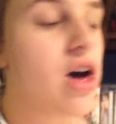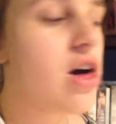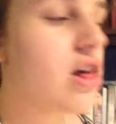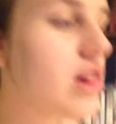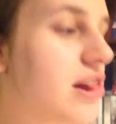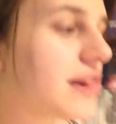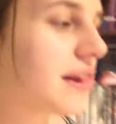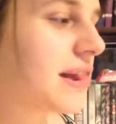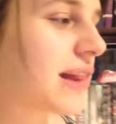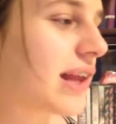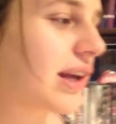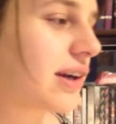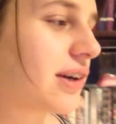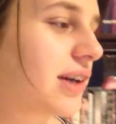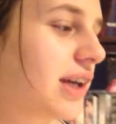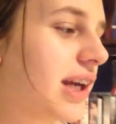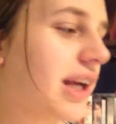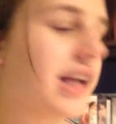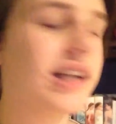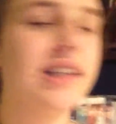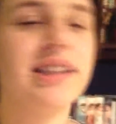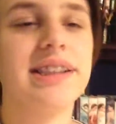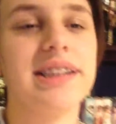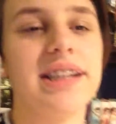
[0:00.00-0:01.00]

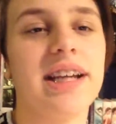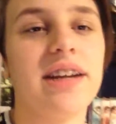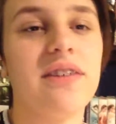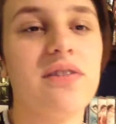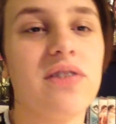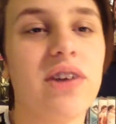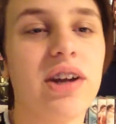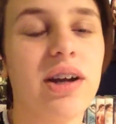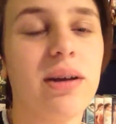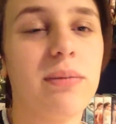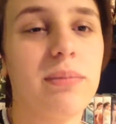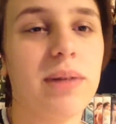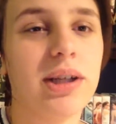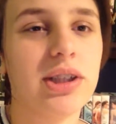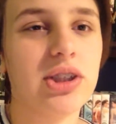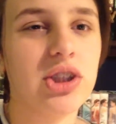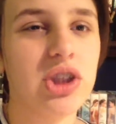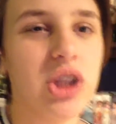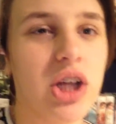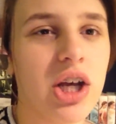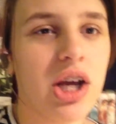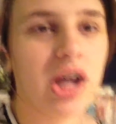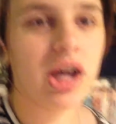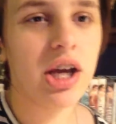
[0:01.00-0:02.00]
hilarious and very
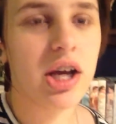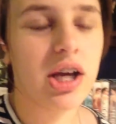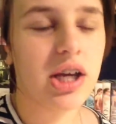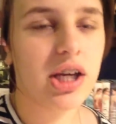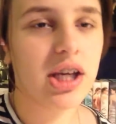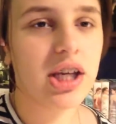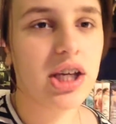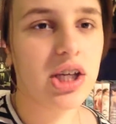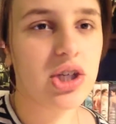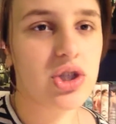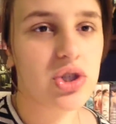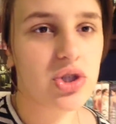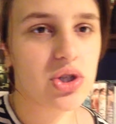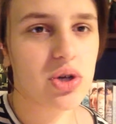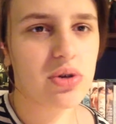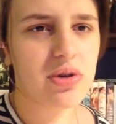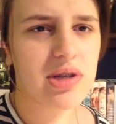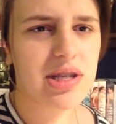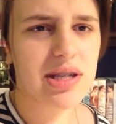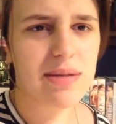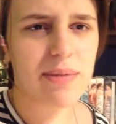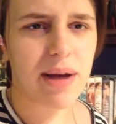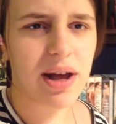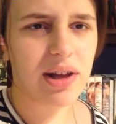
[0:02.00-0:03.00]
much he
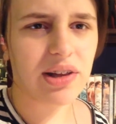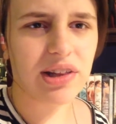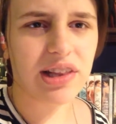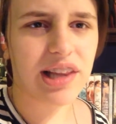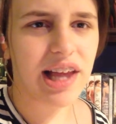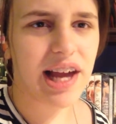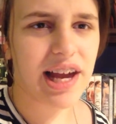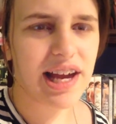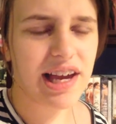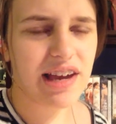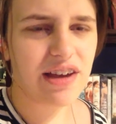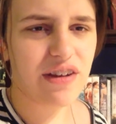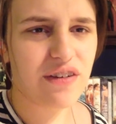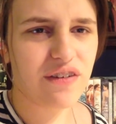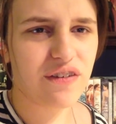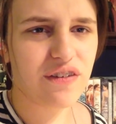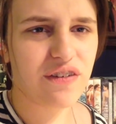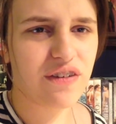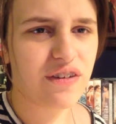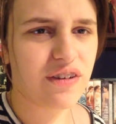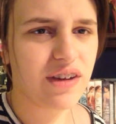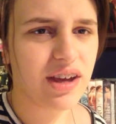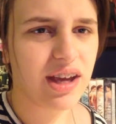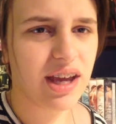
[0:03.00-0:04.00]
jokes about
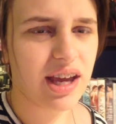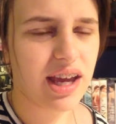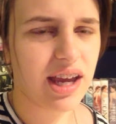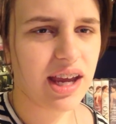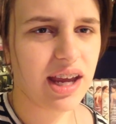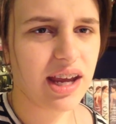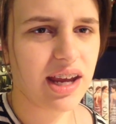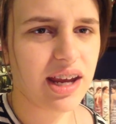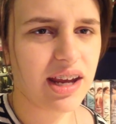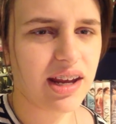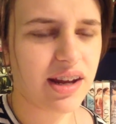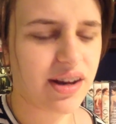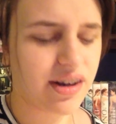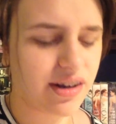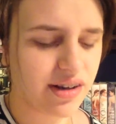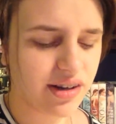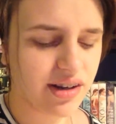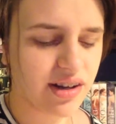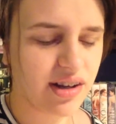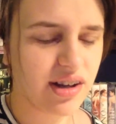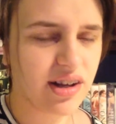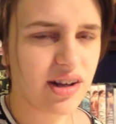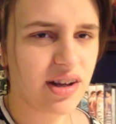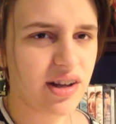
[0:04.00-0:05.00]
life and
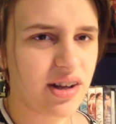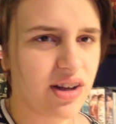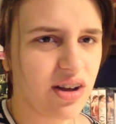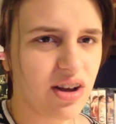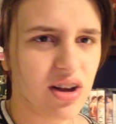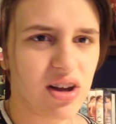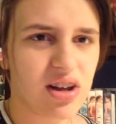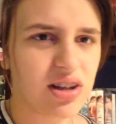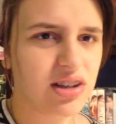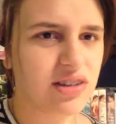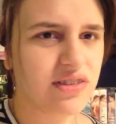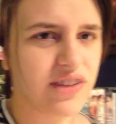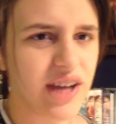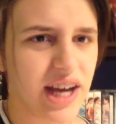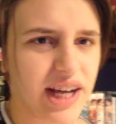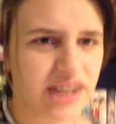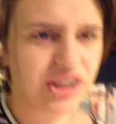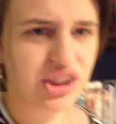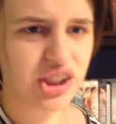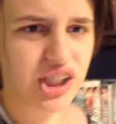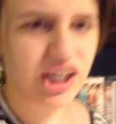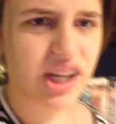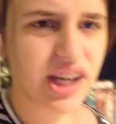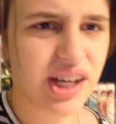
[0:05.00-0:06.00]
all of that
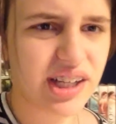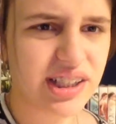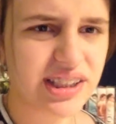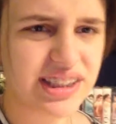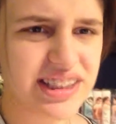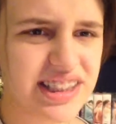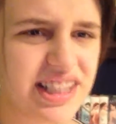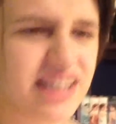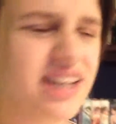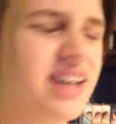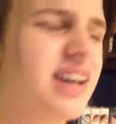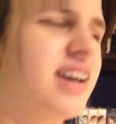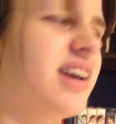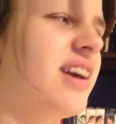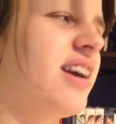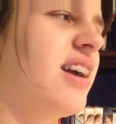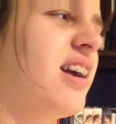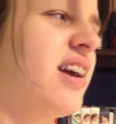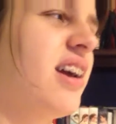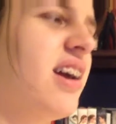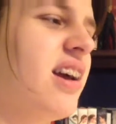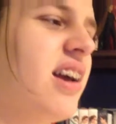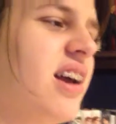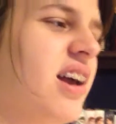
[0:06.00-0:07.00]
jazz.
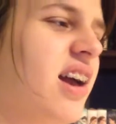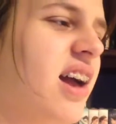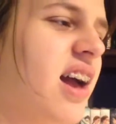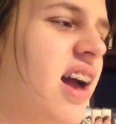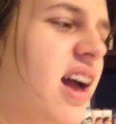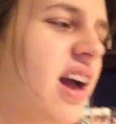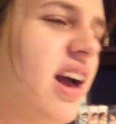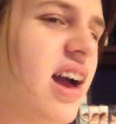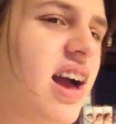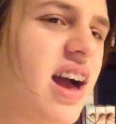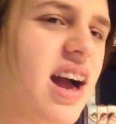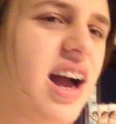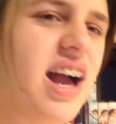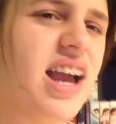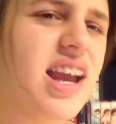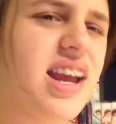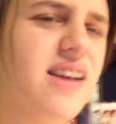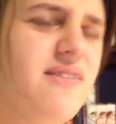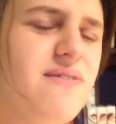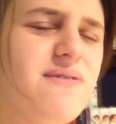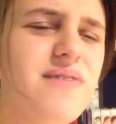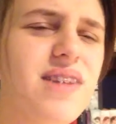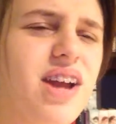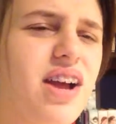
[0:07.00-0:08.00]

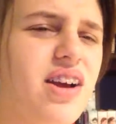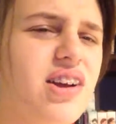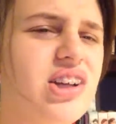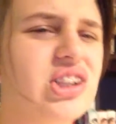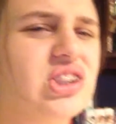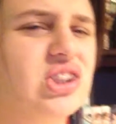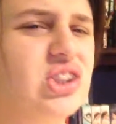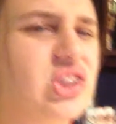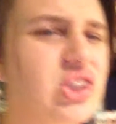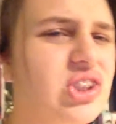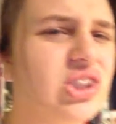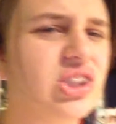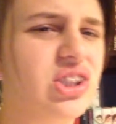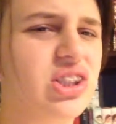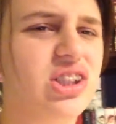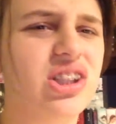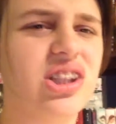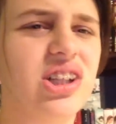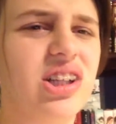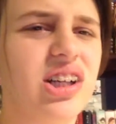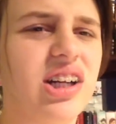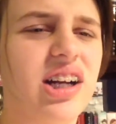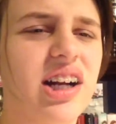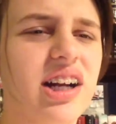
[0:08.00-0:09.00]
I'm not
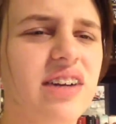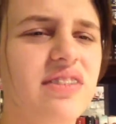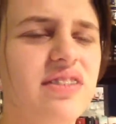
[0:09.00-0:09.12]
sure,